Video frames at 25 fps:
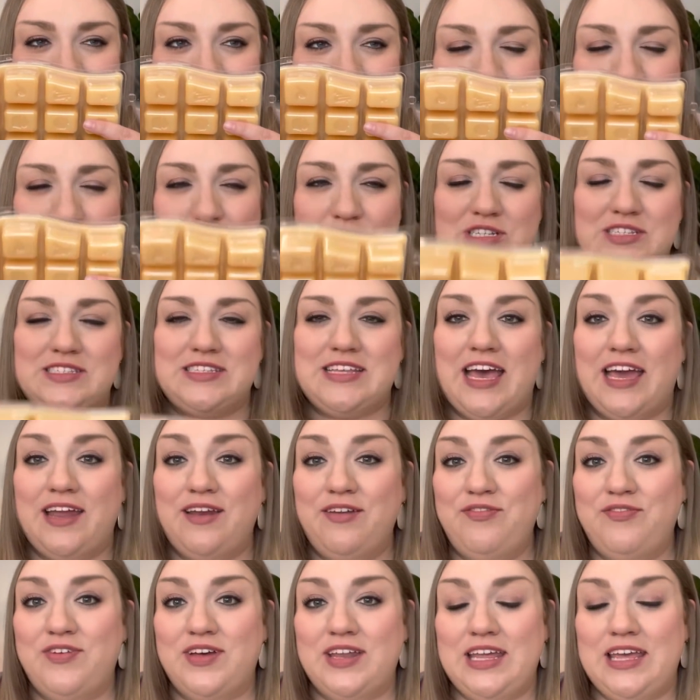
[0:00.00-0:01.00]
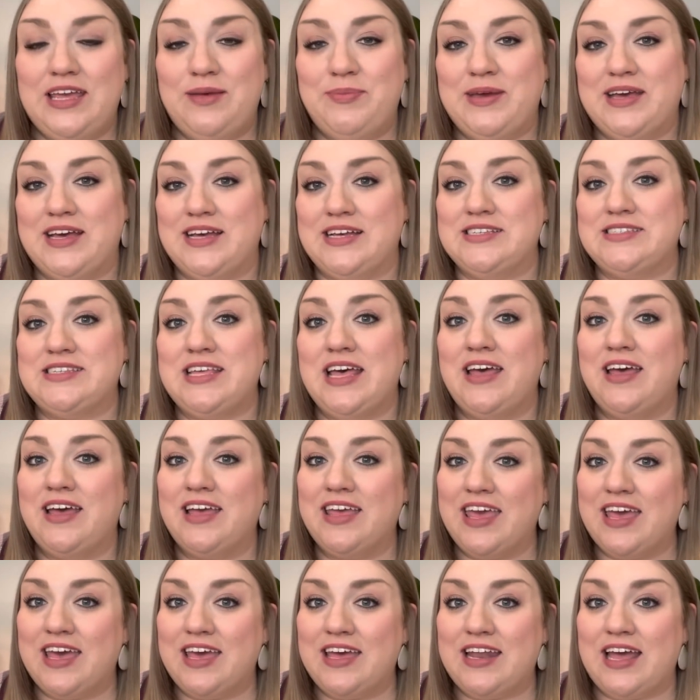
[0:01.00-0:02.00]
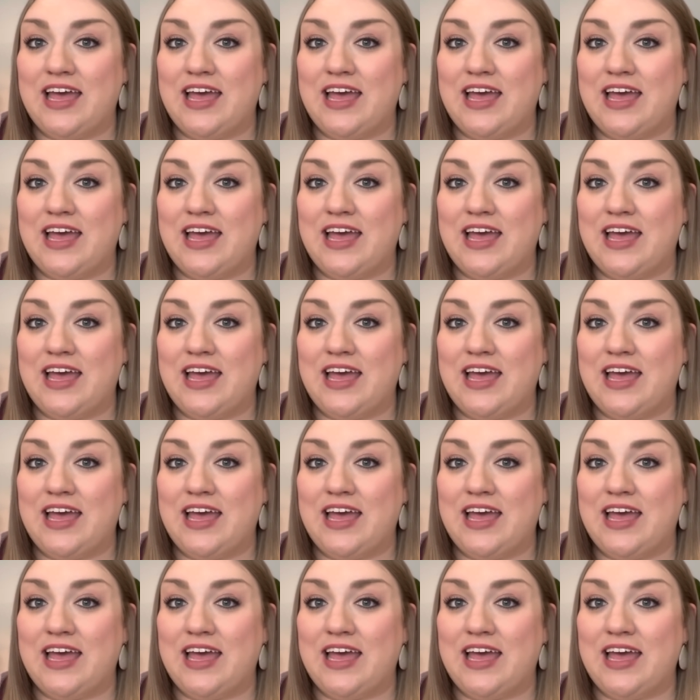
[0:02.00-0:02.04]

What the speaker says: which is kind of funny because again,